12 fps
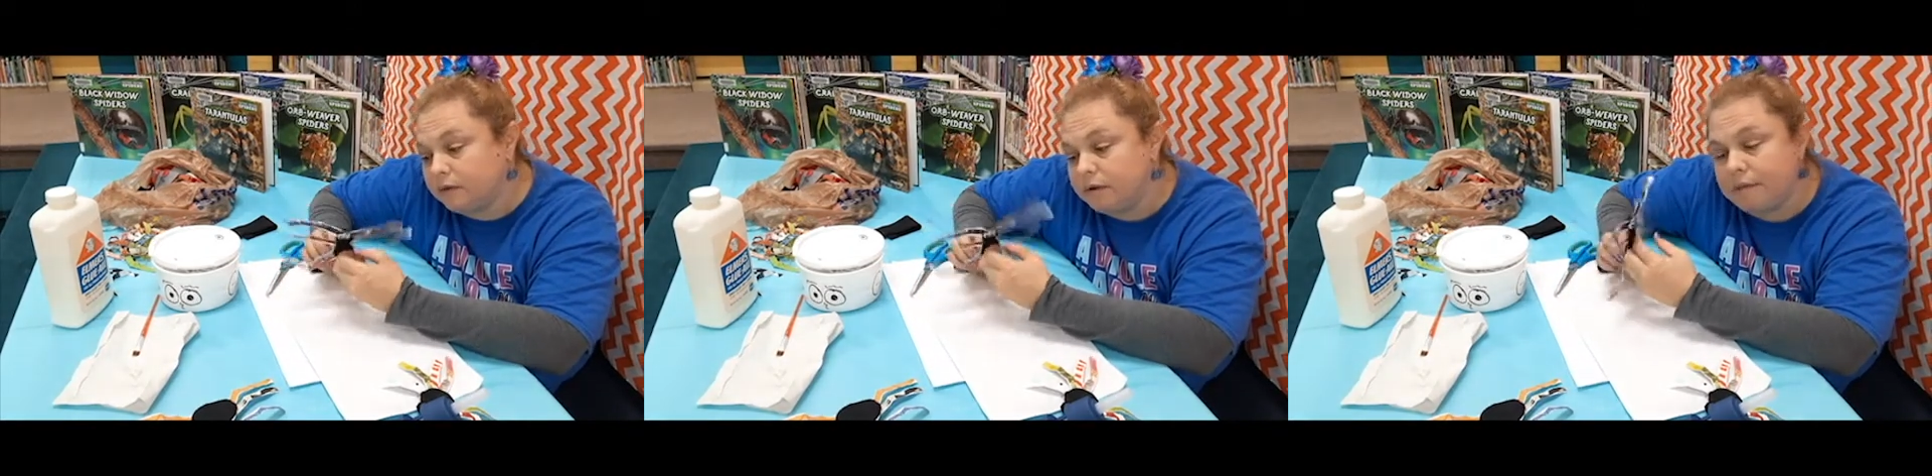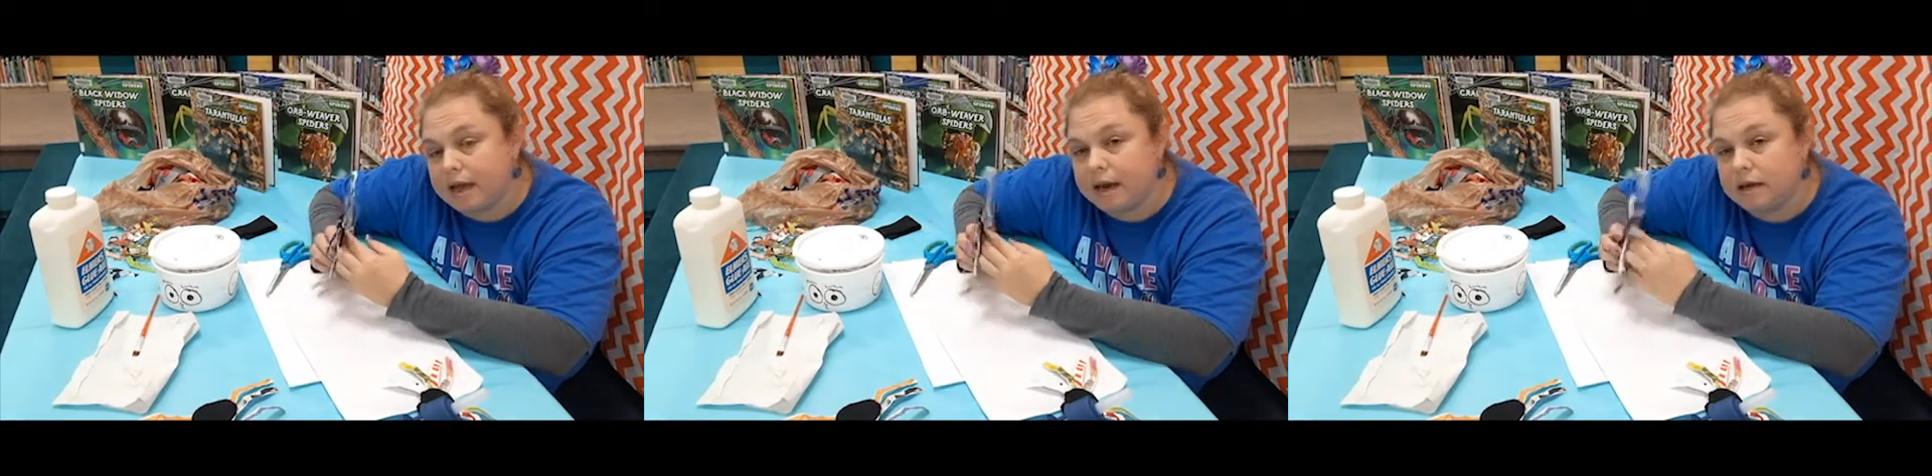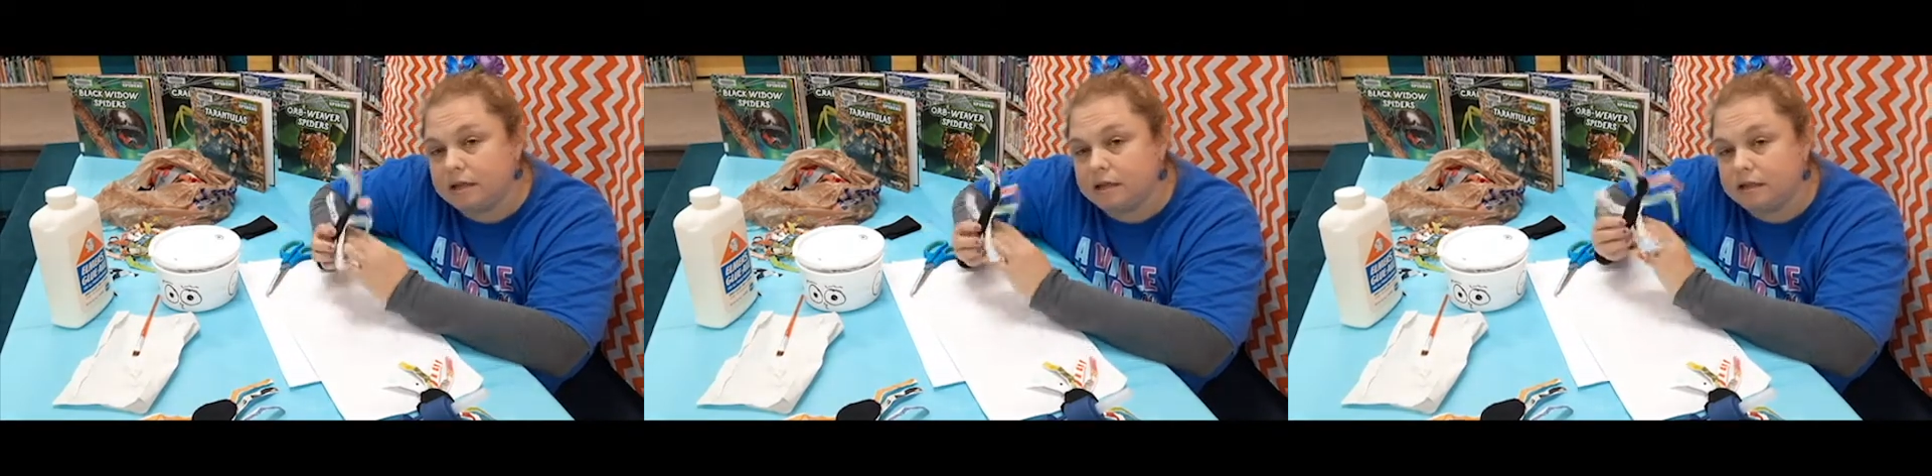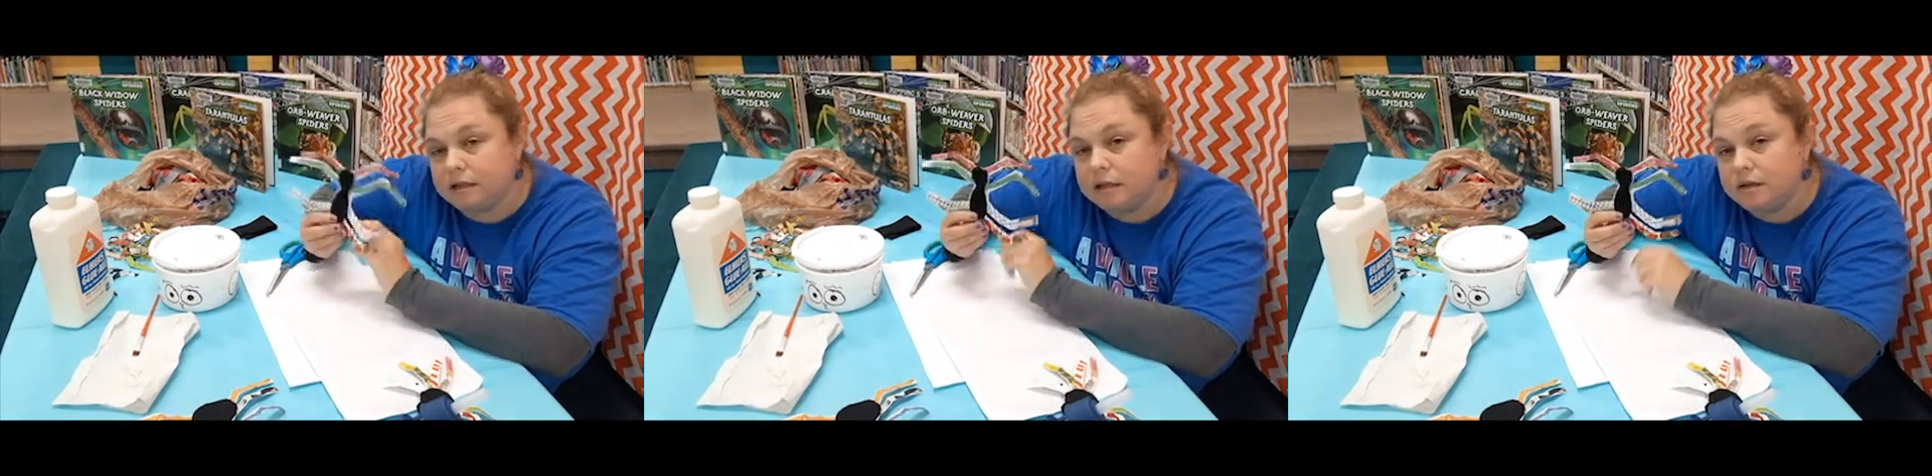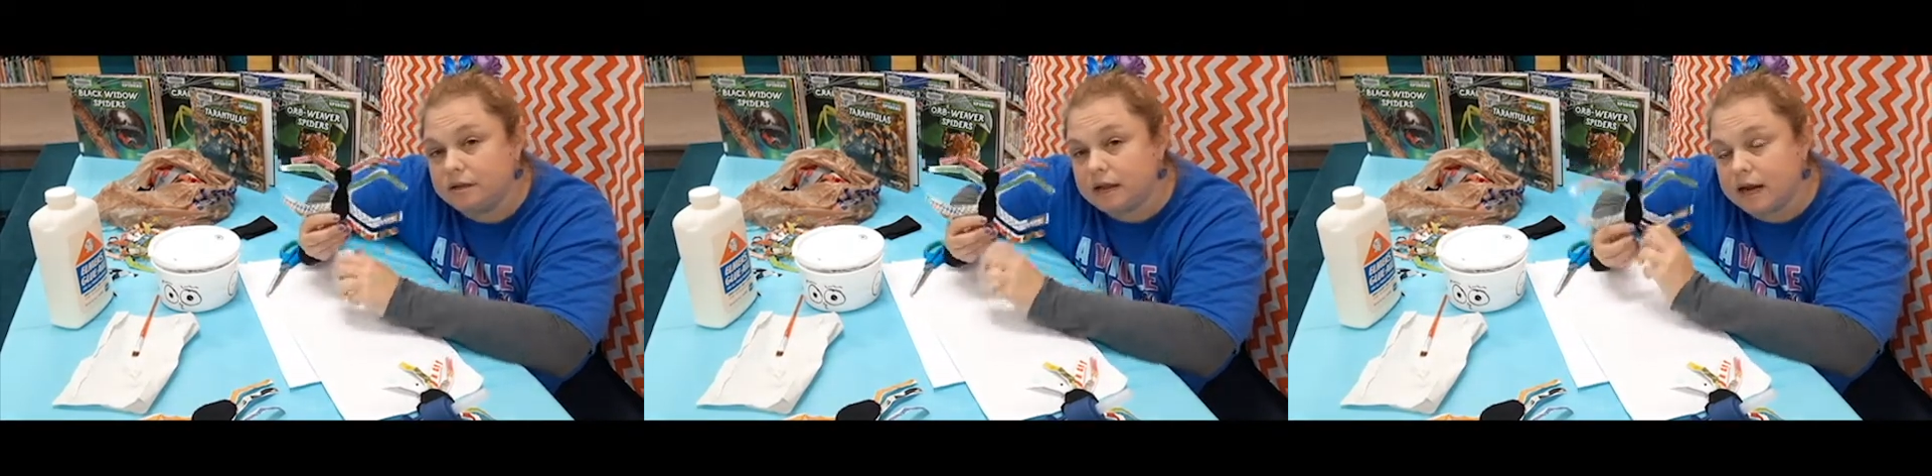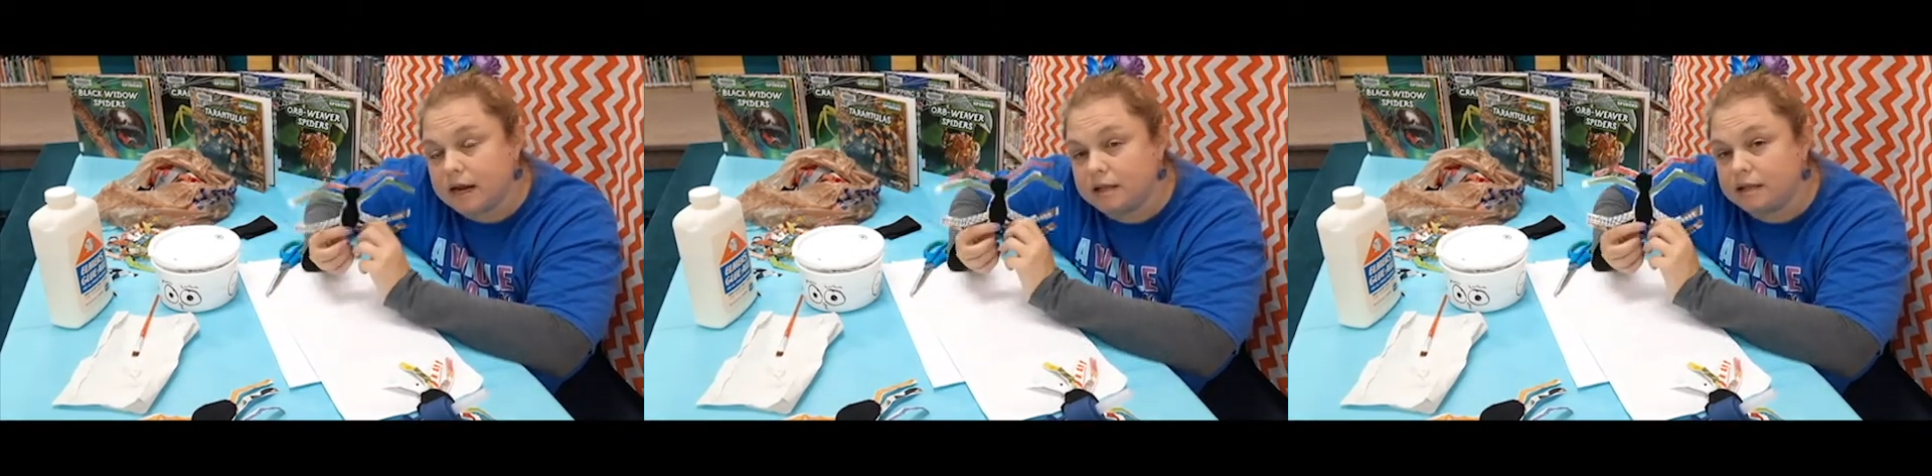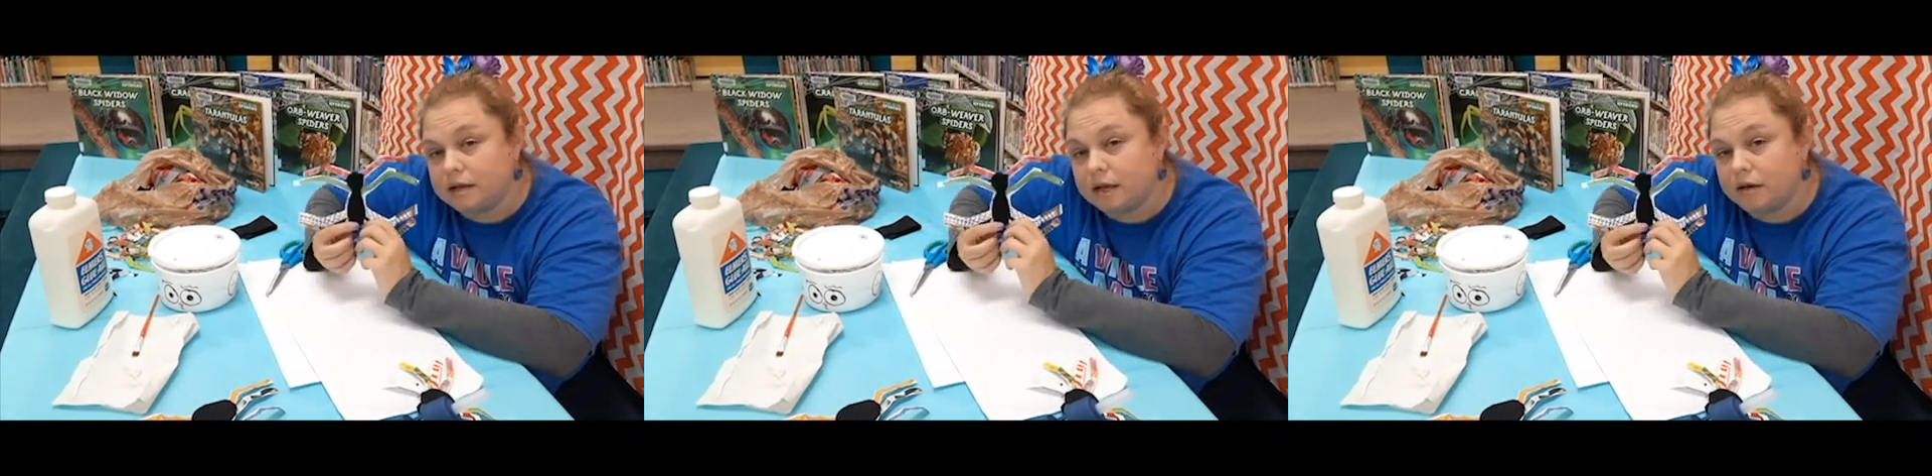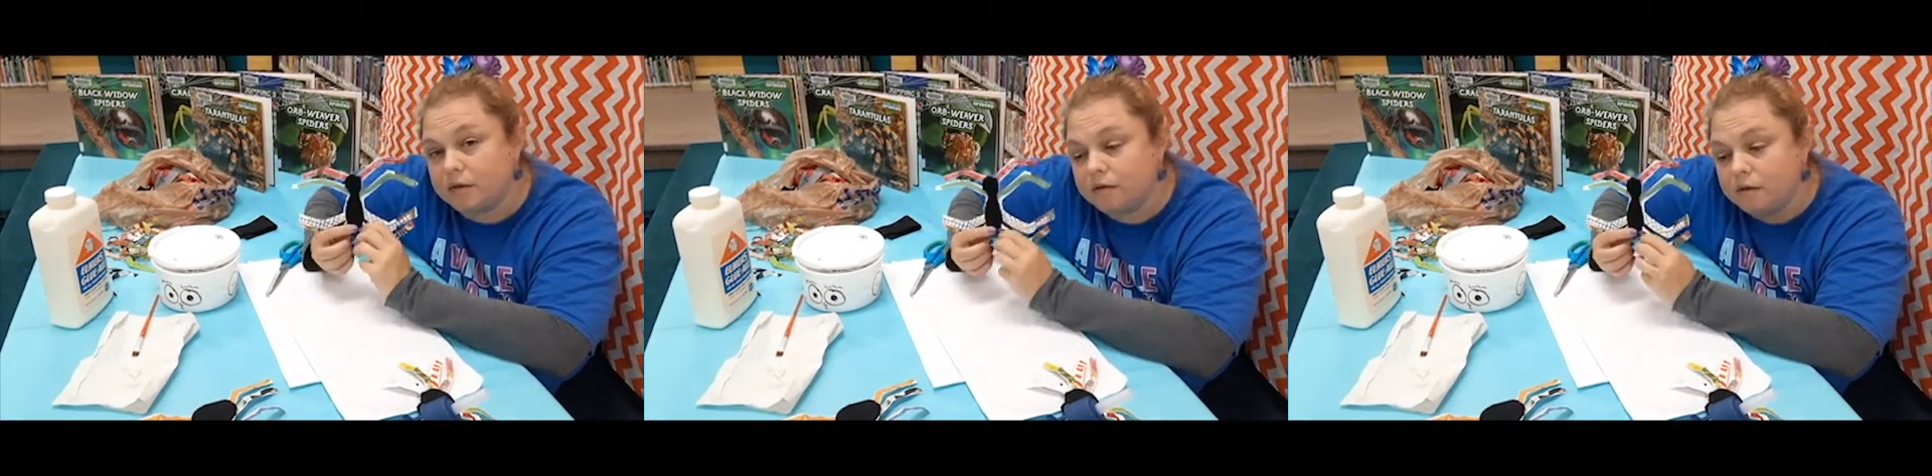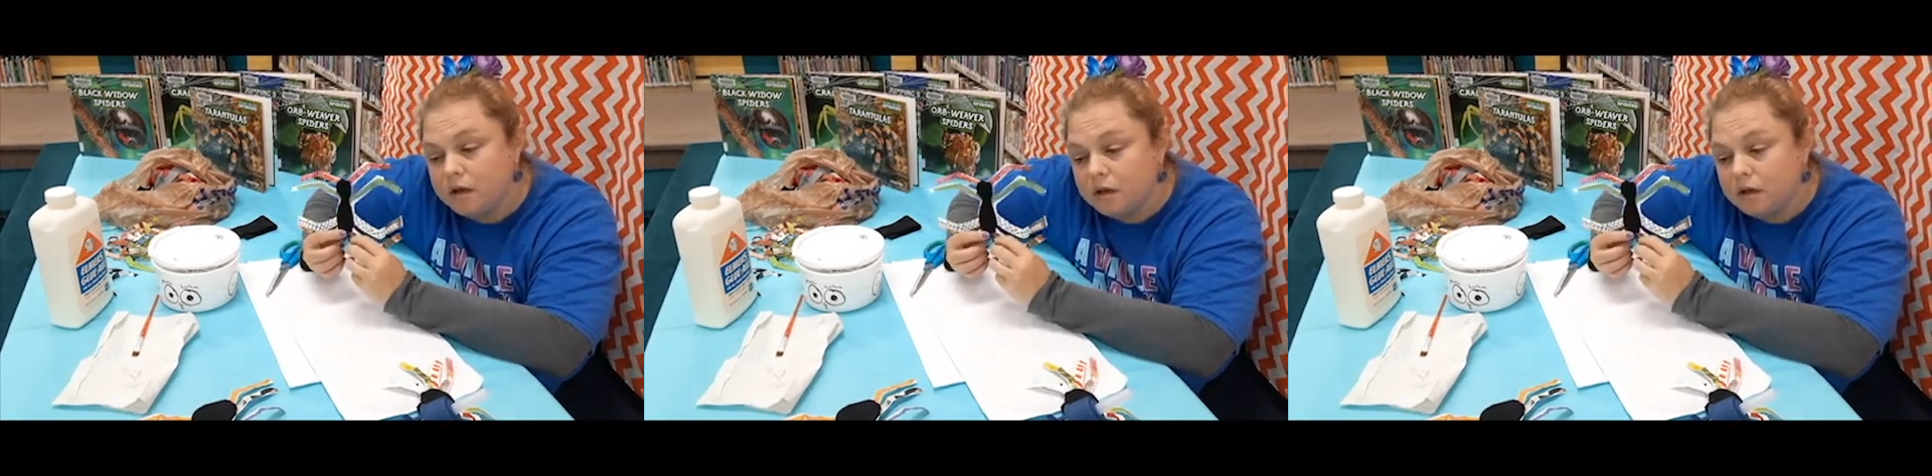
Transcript: we made it two-sided so